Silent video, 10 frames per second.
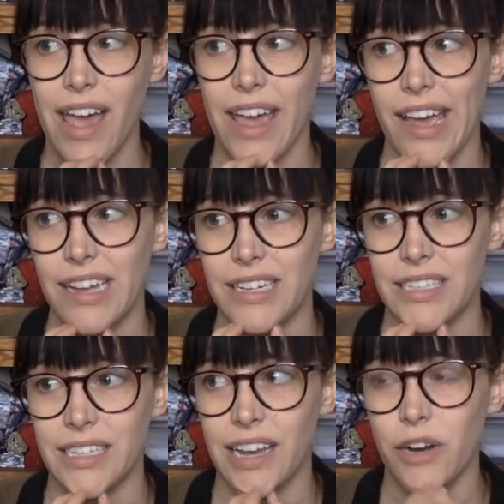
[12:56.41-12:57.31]

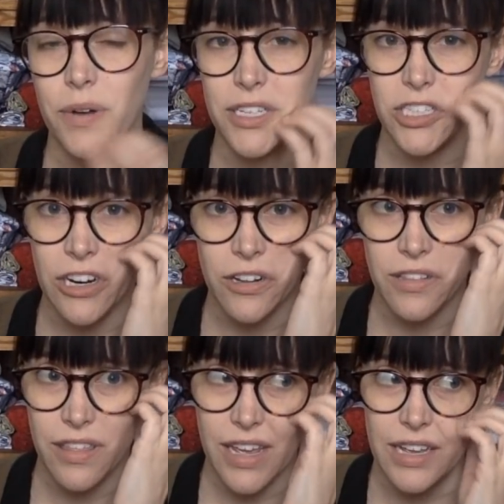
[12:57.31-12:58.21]
And I don't want to start all
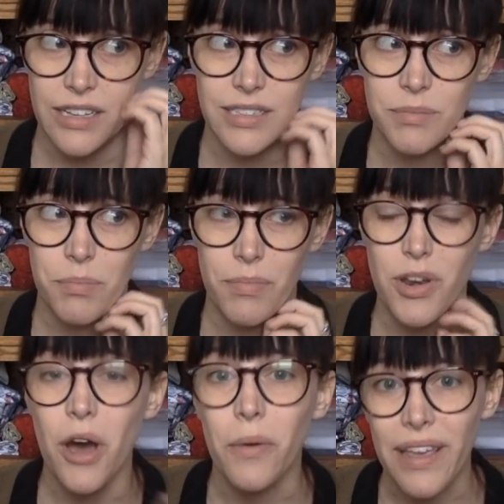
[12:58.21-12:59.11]
the things
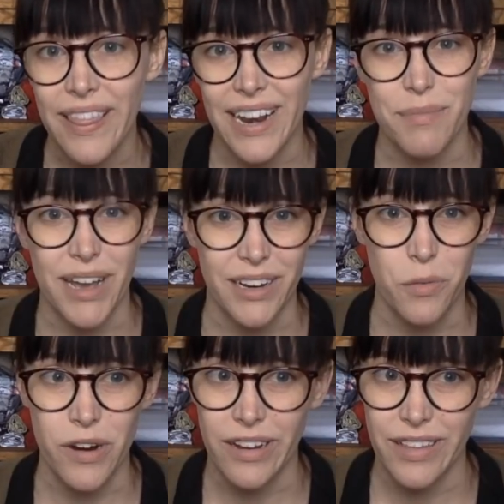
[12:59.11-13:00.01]
knowing that I'm not going to
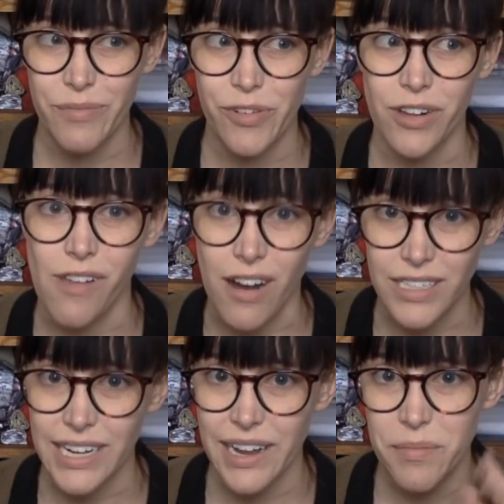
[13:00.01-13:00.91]
work on them for a long
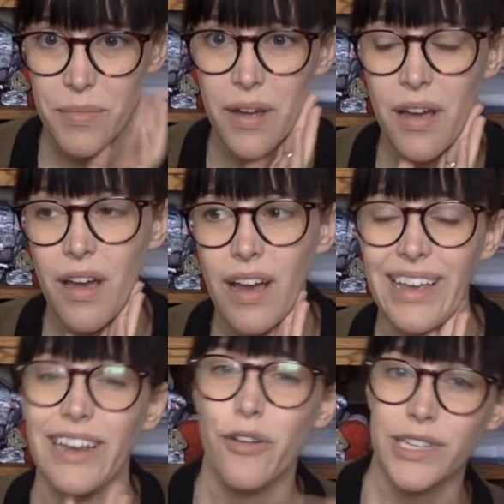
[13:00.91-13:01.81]
time.
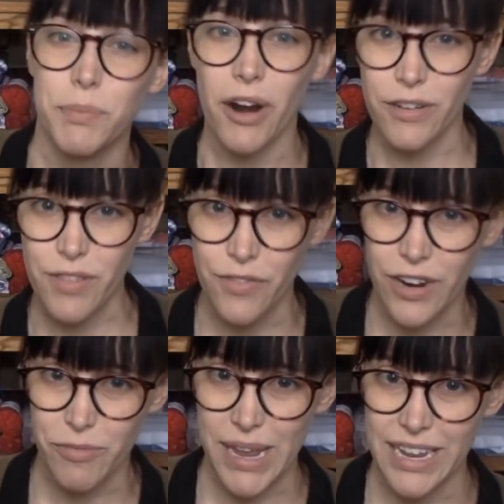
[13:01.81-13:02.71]
Like, I know that's part of the
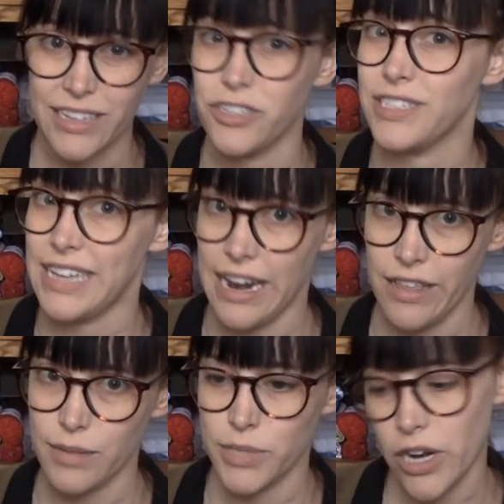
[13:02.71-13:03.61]
fun of Maynia is just
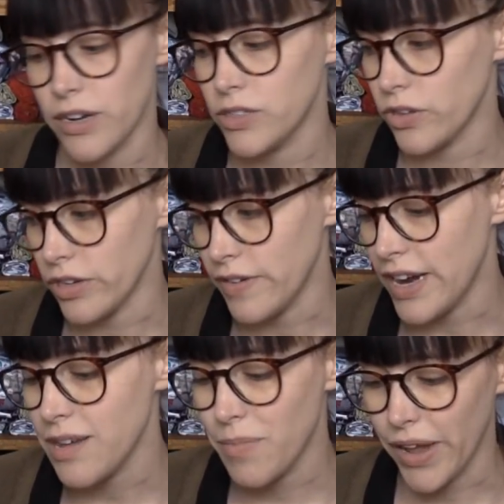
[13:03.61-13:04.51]
getting them started so they're
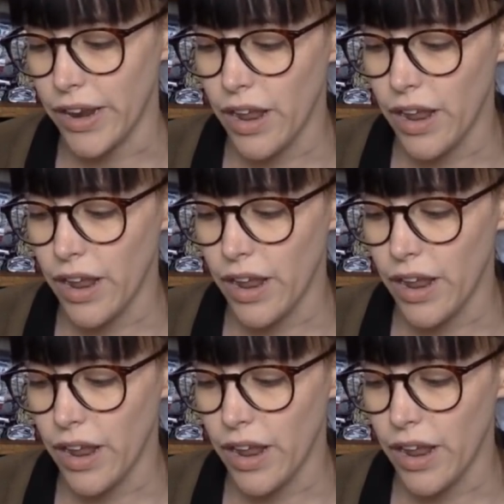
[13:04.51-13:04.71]
ready, but